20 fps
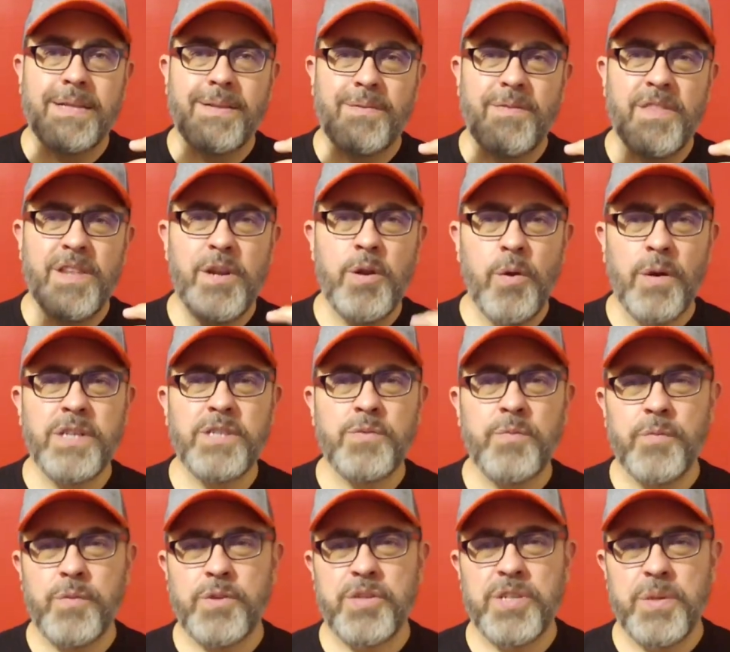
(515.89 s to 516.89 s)
the
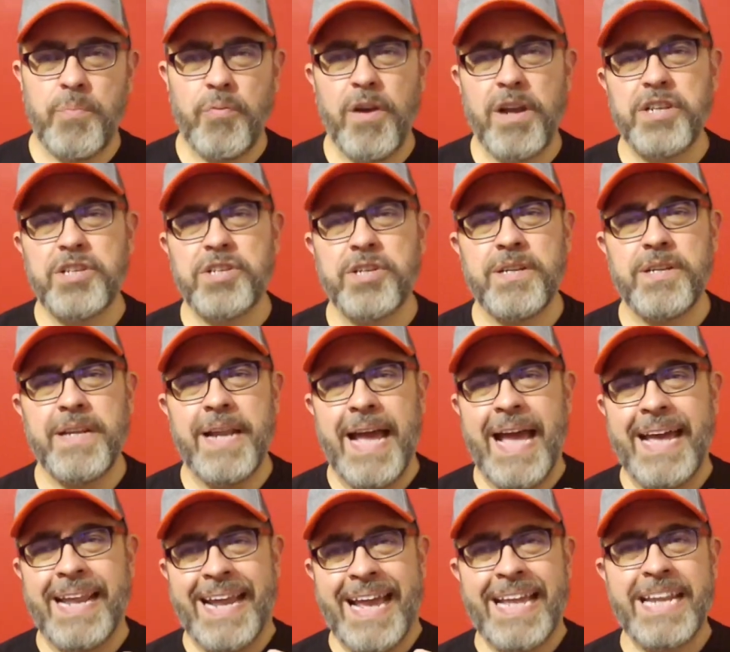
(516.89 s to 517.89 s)
noise suppression
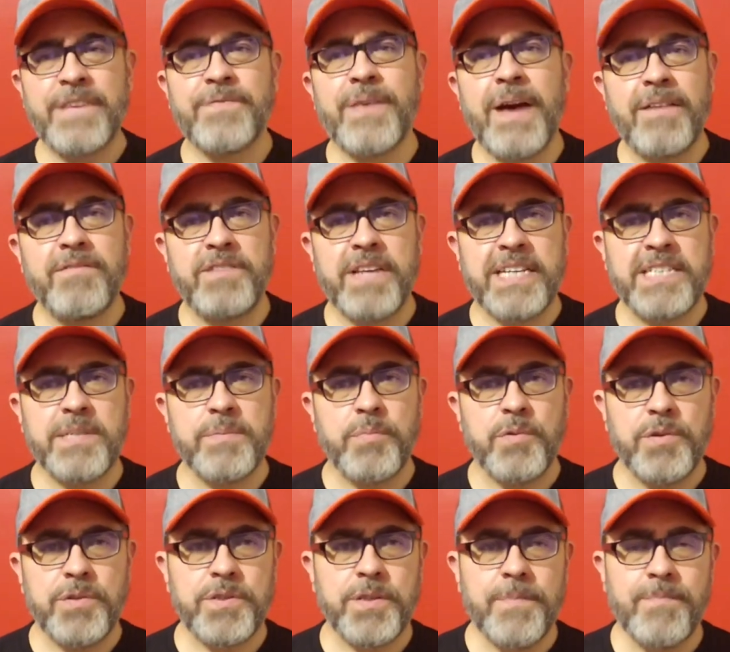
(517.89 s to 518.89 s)
at 85
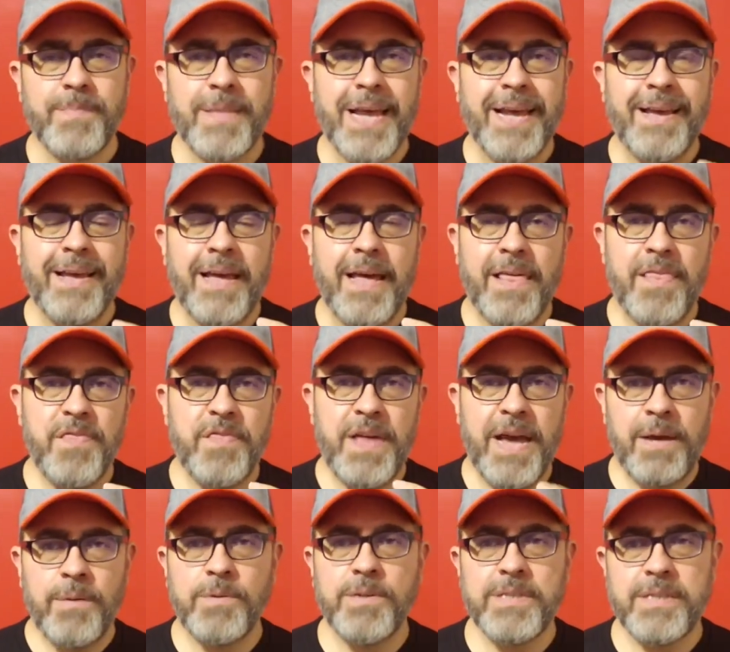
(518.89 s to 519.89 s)
decibels.
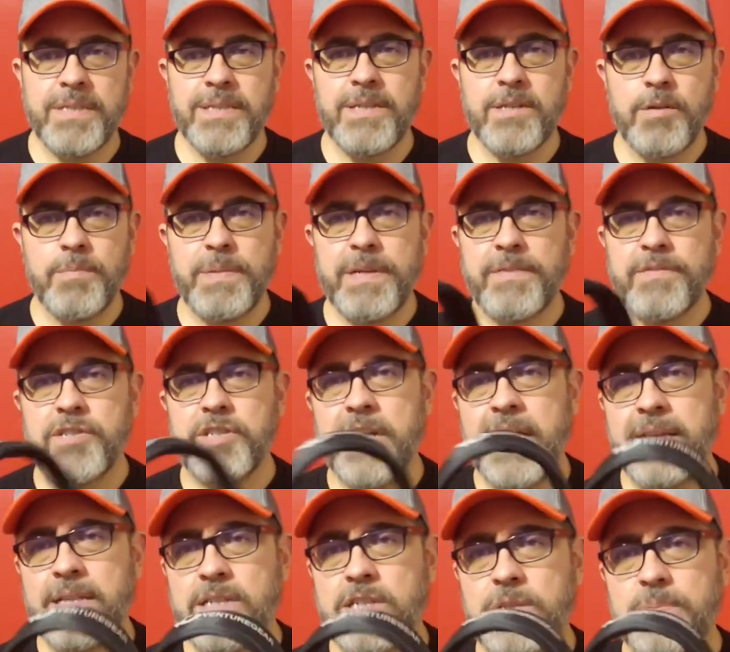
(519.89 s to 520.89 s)
That was a little bit of a
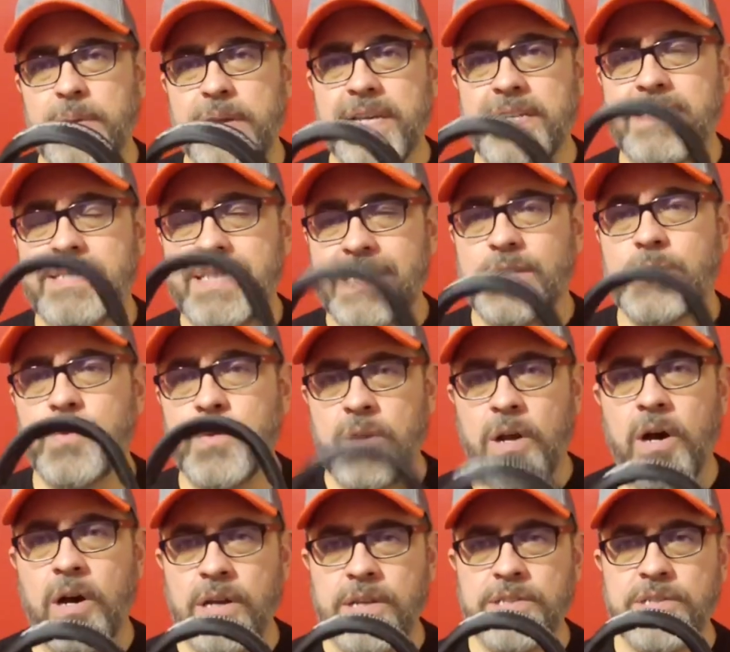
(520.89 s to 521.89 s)
challenge because this one
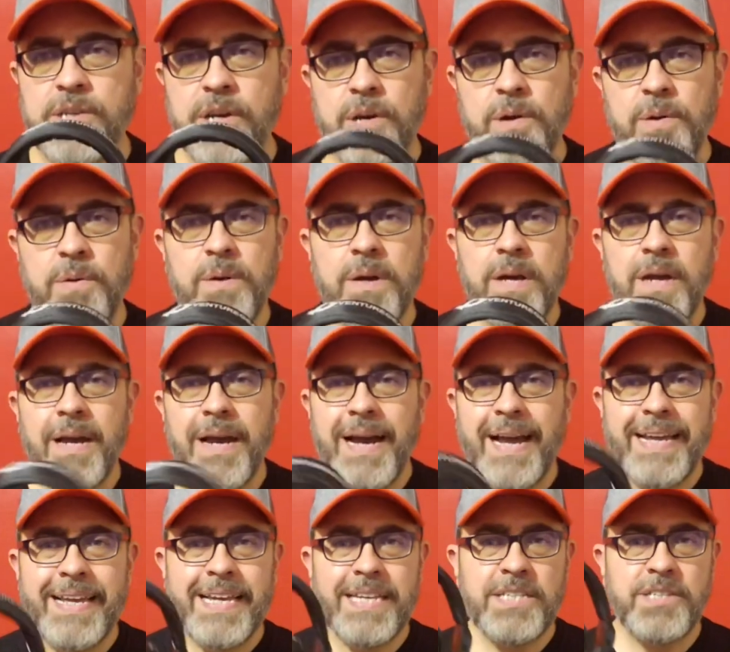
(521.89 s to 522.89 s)
also,
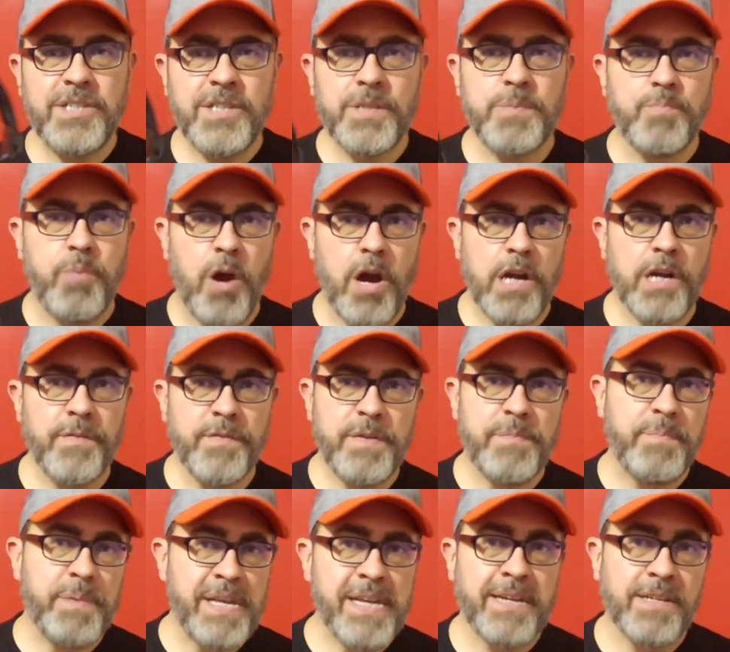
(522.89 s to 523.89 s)
I guess just part of
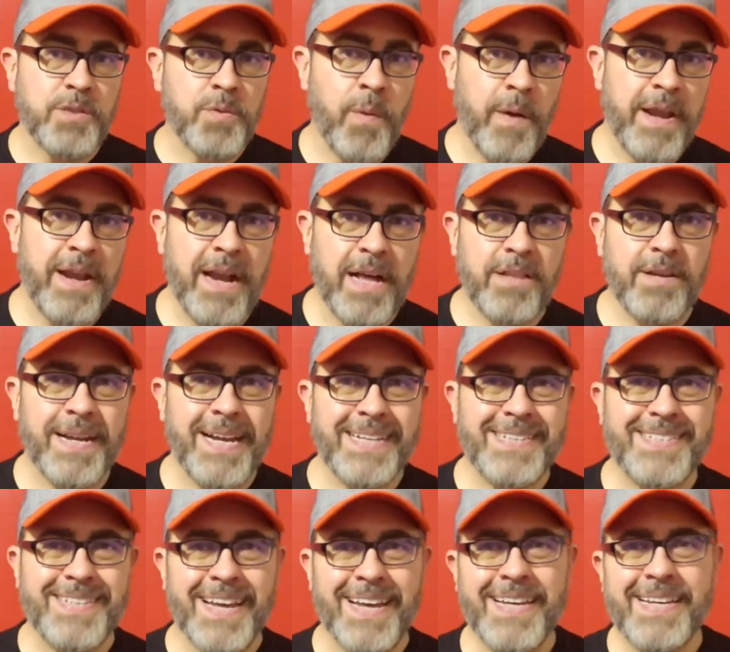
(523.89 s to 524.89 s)
it being a $20
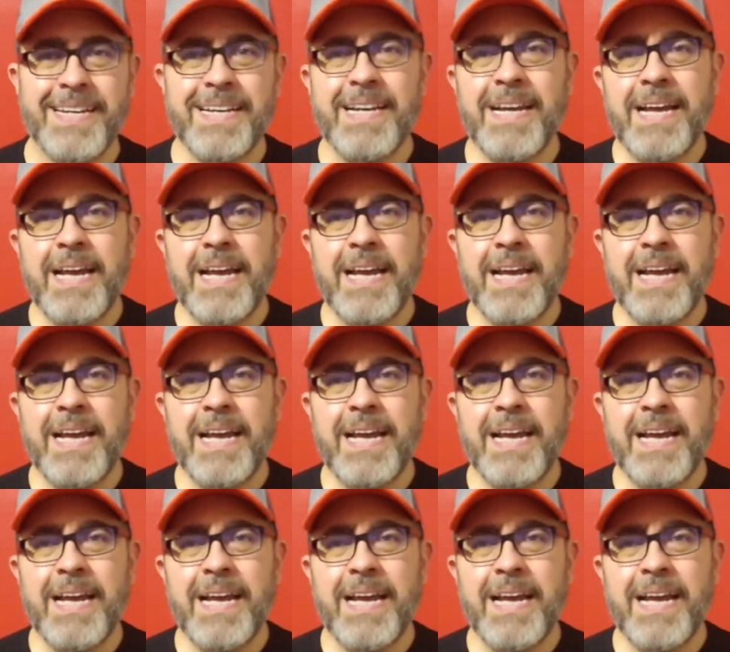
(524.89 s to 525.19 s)
headset,